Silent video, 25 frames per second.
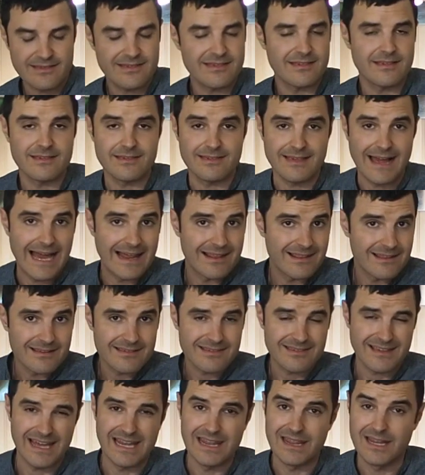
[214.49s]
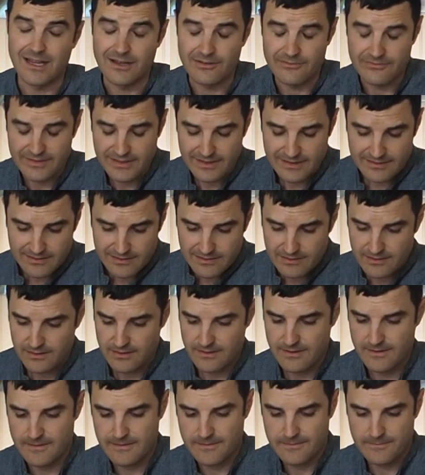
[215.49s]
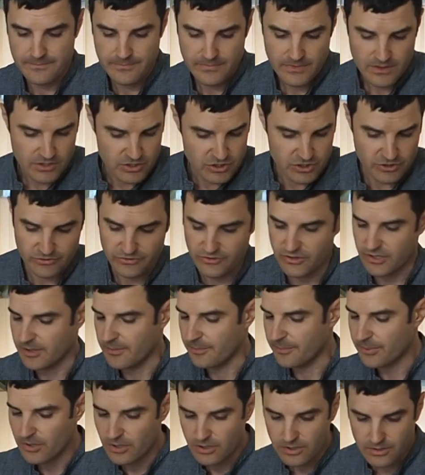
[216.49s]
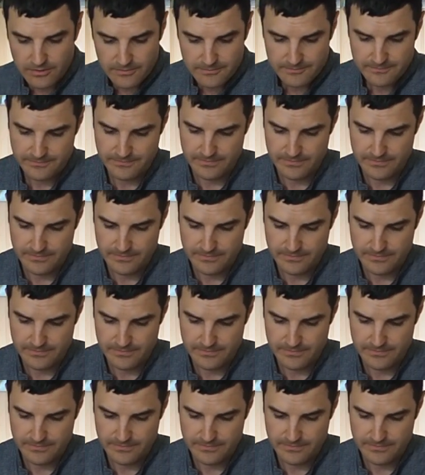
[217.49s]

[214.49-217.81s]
This is a Xylus, I love this. You're just going to pull.